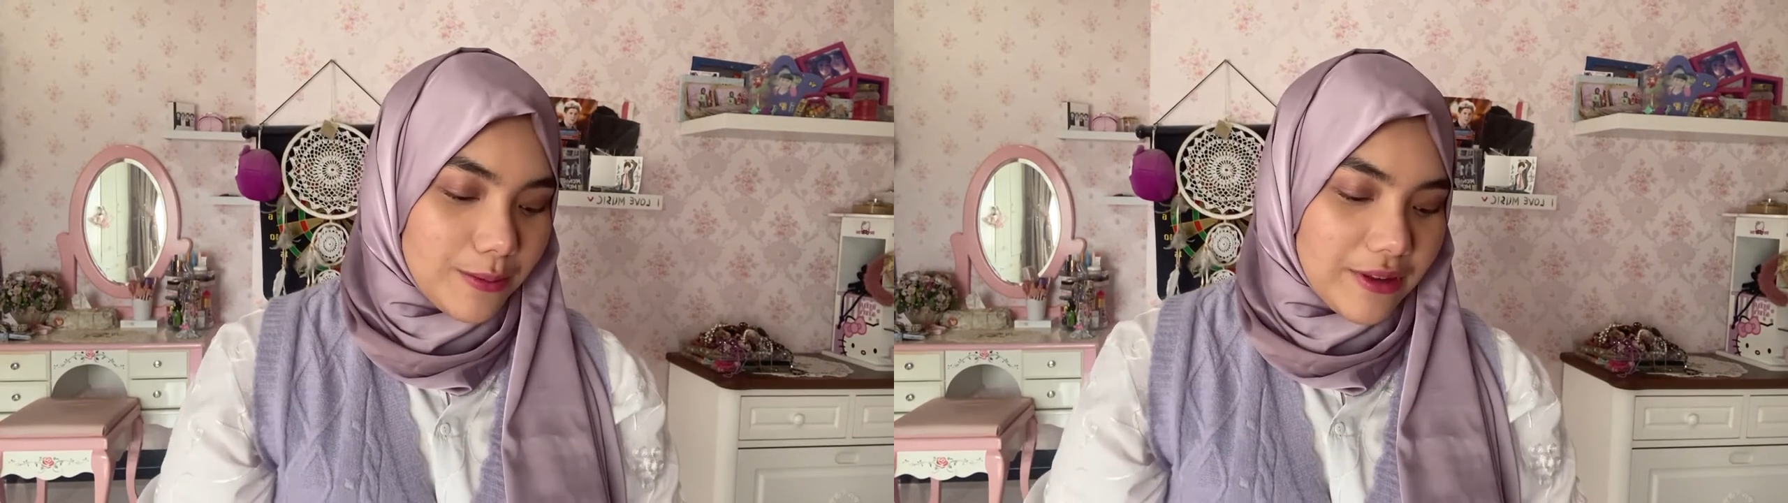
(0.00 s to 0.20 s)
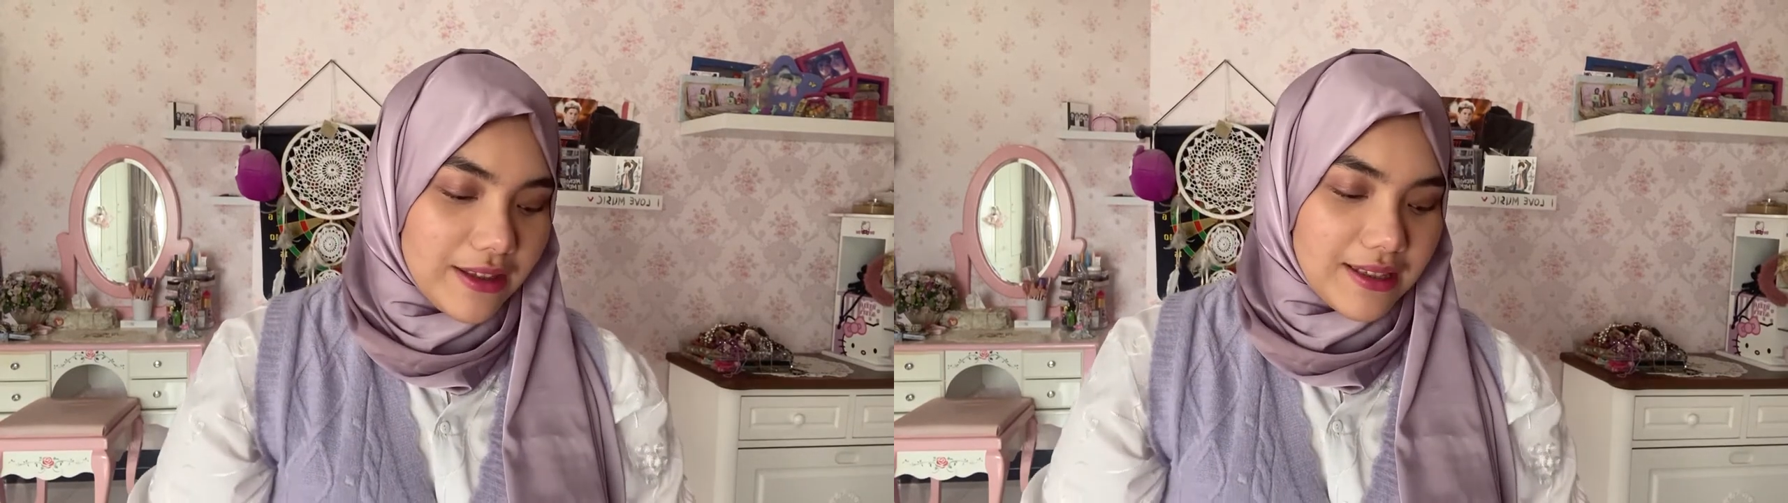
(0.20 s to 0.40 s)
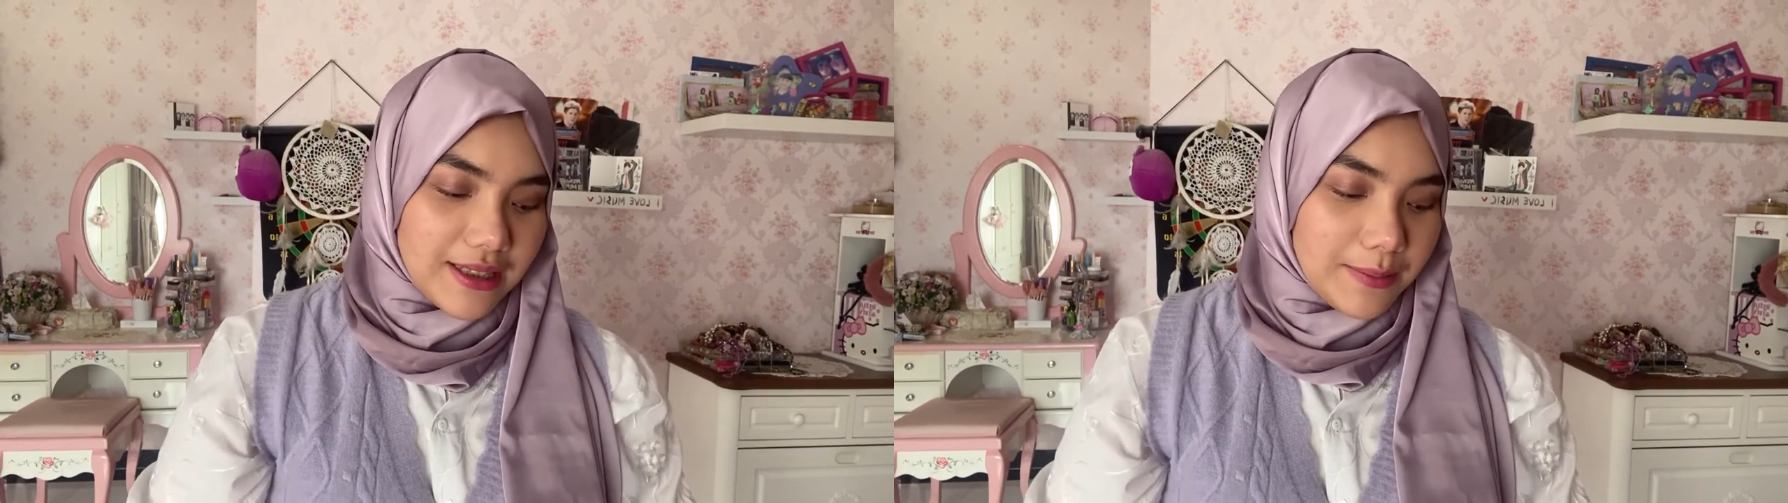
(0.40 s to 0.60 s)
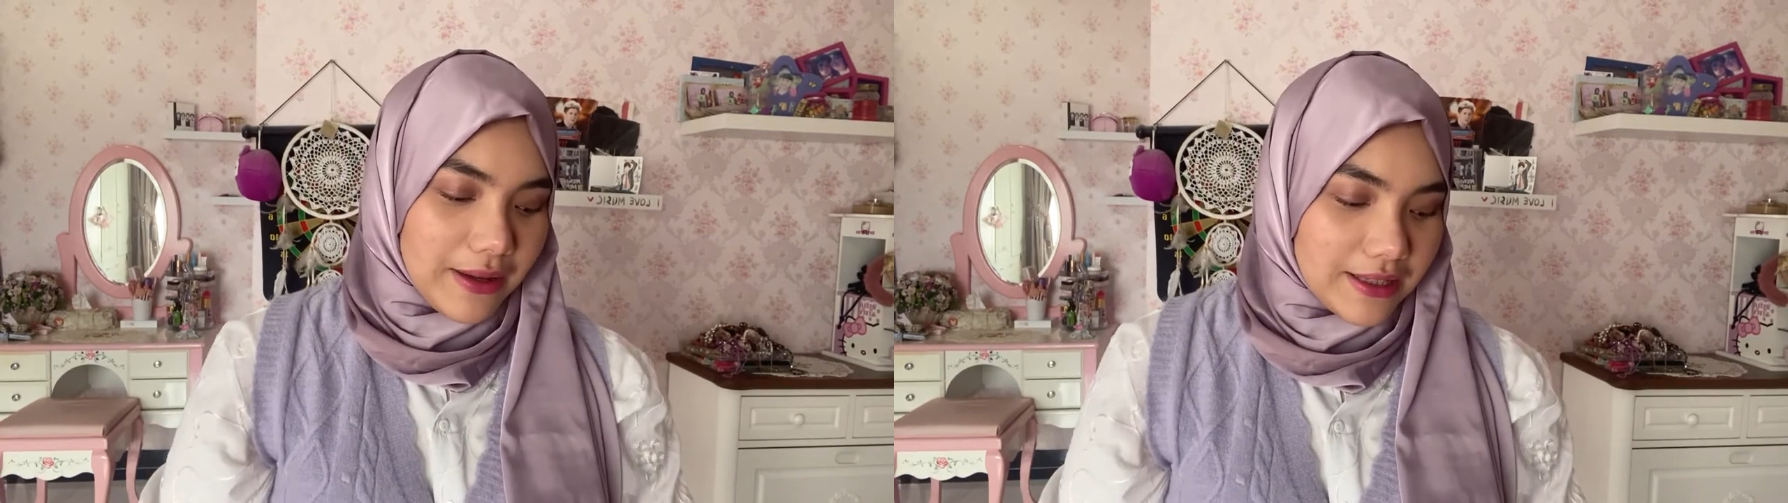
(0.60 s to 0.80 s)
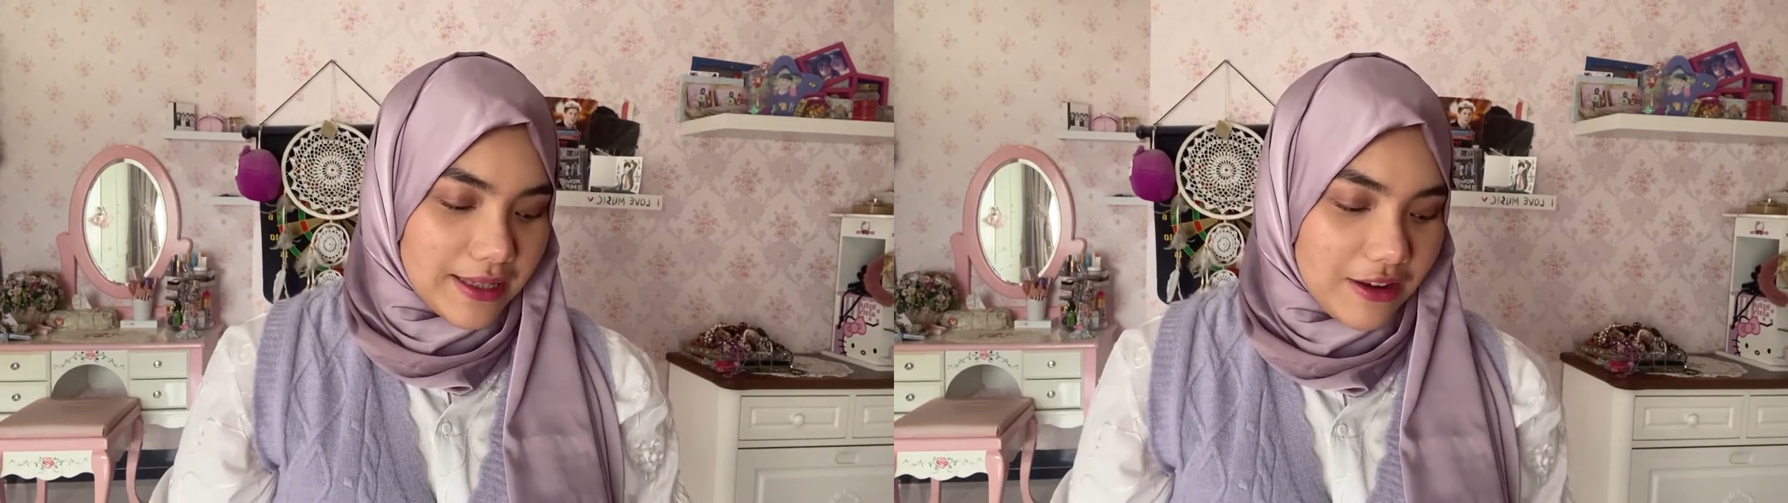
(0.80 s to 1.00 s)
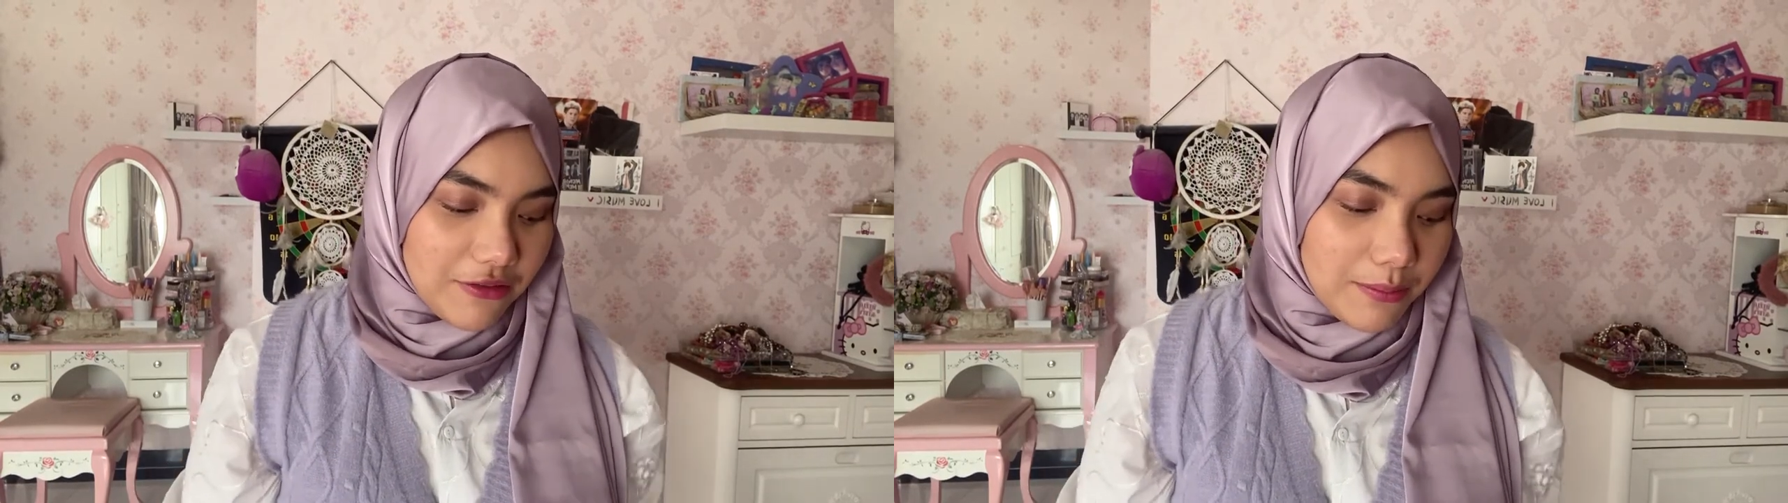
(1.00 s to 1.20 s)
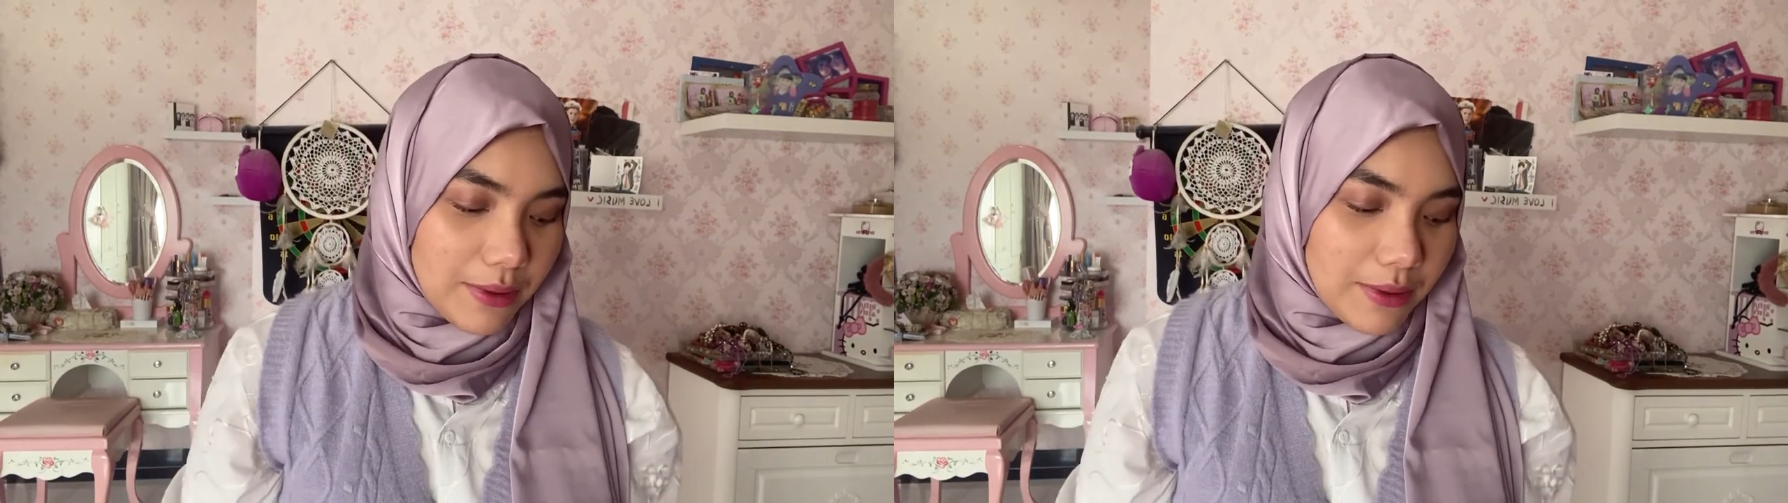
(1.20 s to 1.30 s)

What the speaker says: to be this expensive,